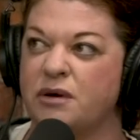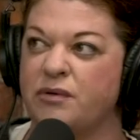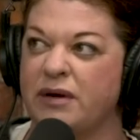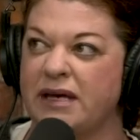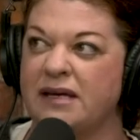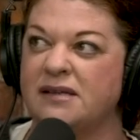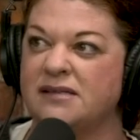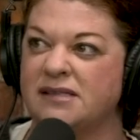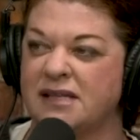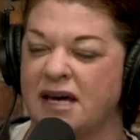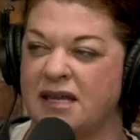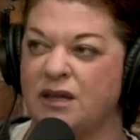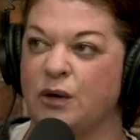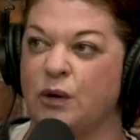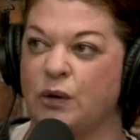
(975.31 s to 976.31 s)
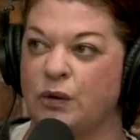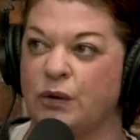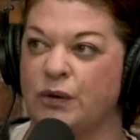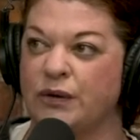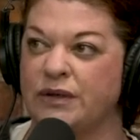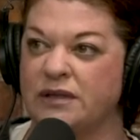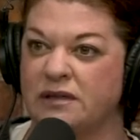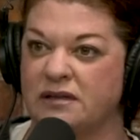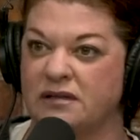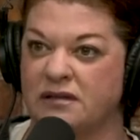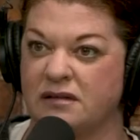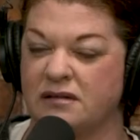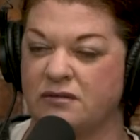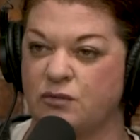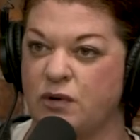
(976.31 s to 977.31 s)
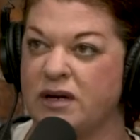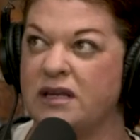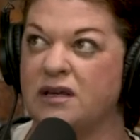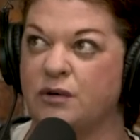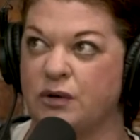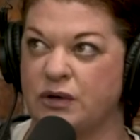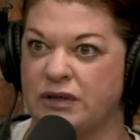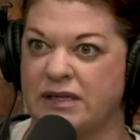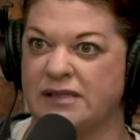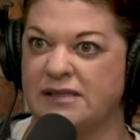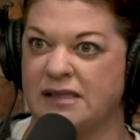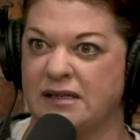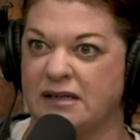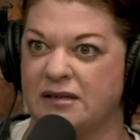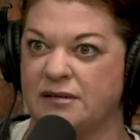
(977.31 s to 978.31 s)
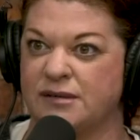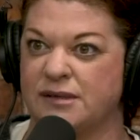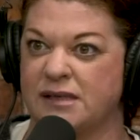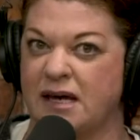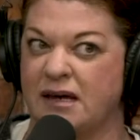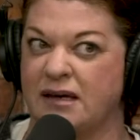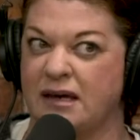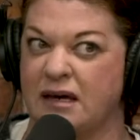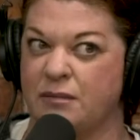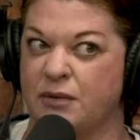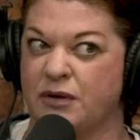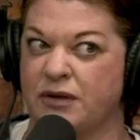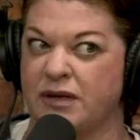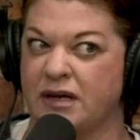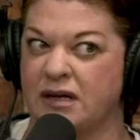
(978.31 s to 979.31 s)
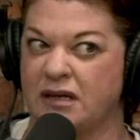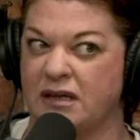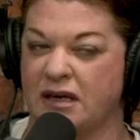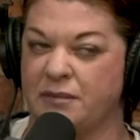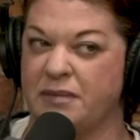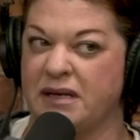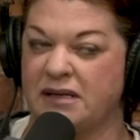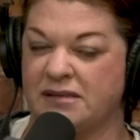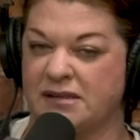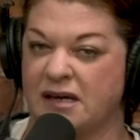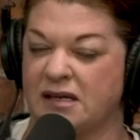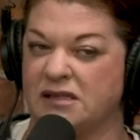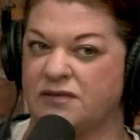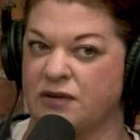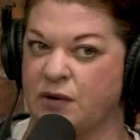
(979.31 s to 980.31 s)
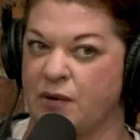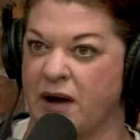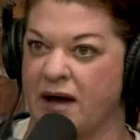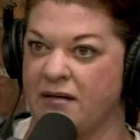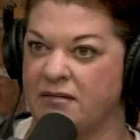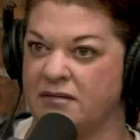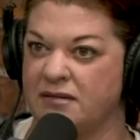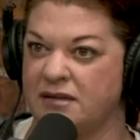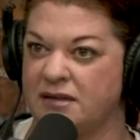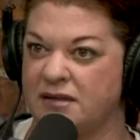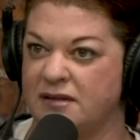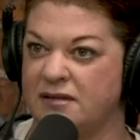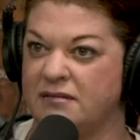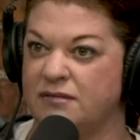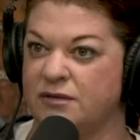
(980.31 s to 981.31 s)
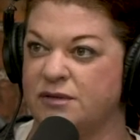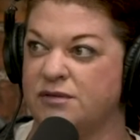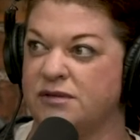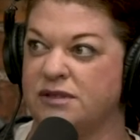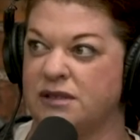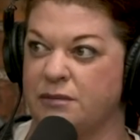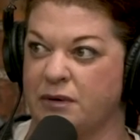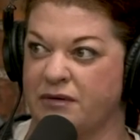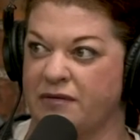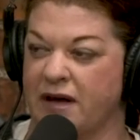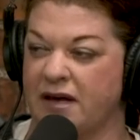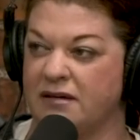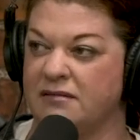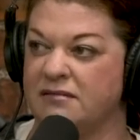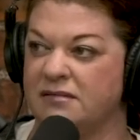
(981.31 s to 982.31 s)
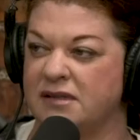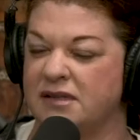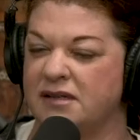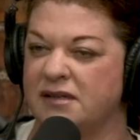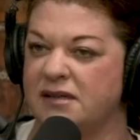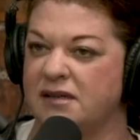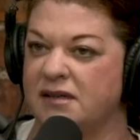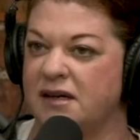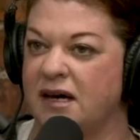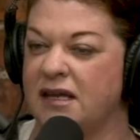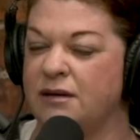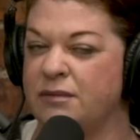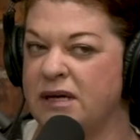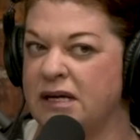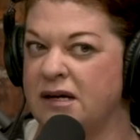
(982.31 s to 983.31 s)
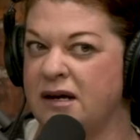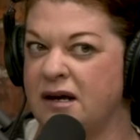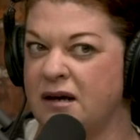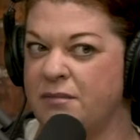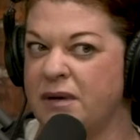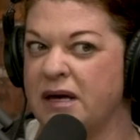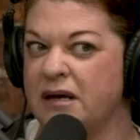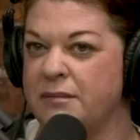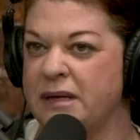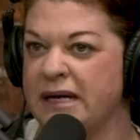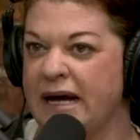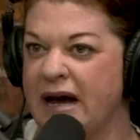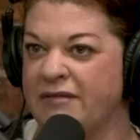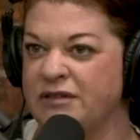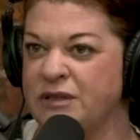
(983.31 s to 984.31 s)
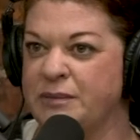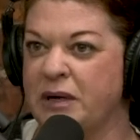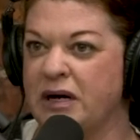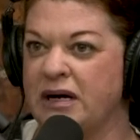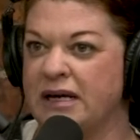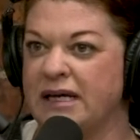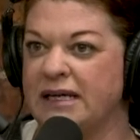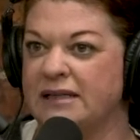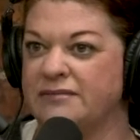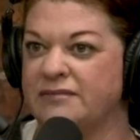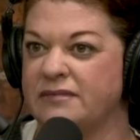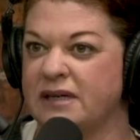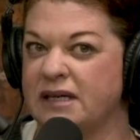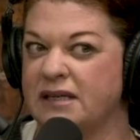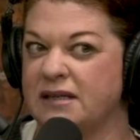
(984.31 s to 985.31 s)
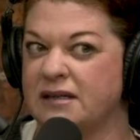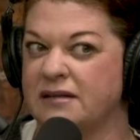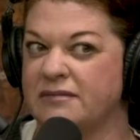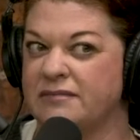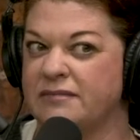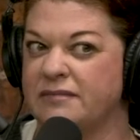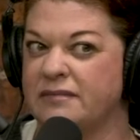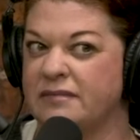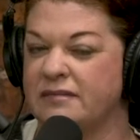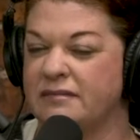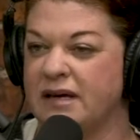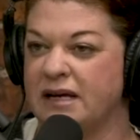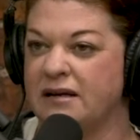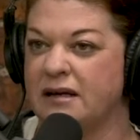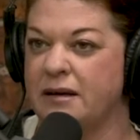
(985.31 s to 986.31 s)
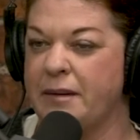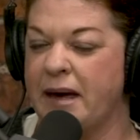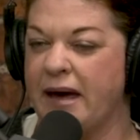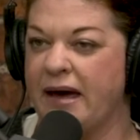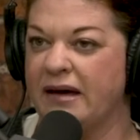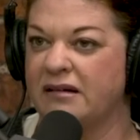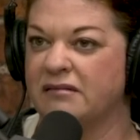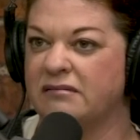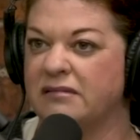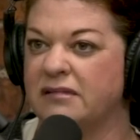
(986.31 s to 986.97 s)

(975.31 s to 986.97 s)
we went inside one of the old casinos and gambled on like penny slots for a while, which was super fun. And then we ended up at a big after party in Mandalay Bay.